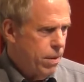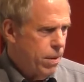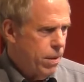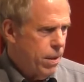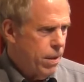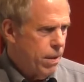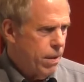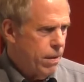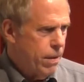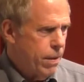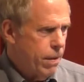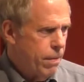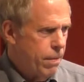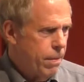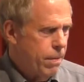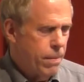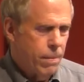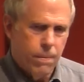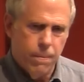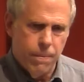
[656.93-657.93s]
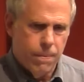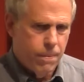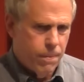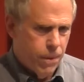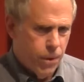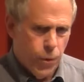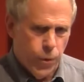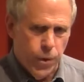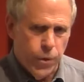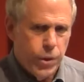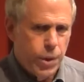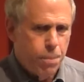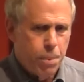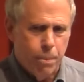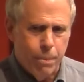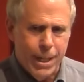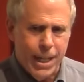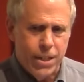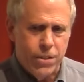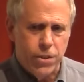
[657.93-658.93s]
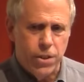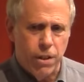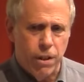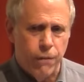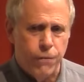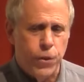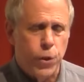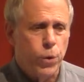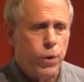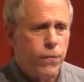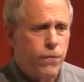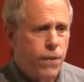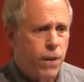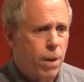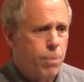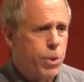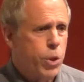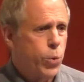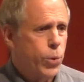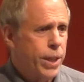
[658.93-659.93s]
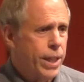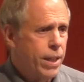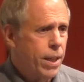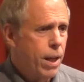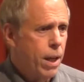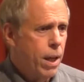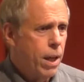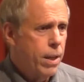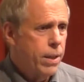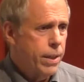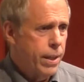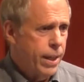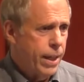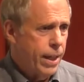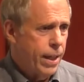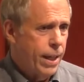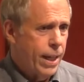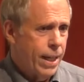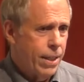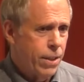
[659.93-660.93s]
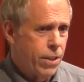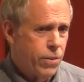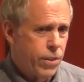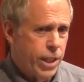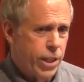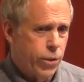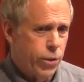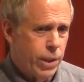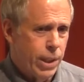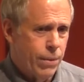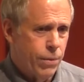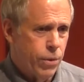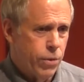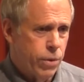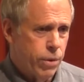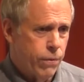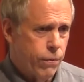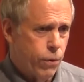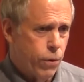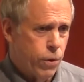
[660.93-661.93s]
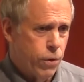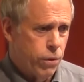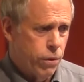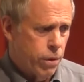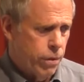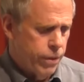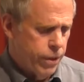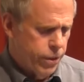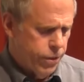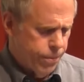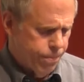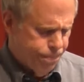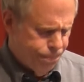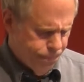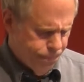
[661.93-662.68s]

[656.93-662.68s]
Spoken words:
The career diplomats are few and far between today at the senior levels of the Foreign Service.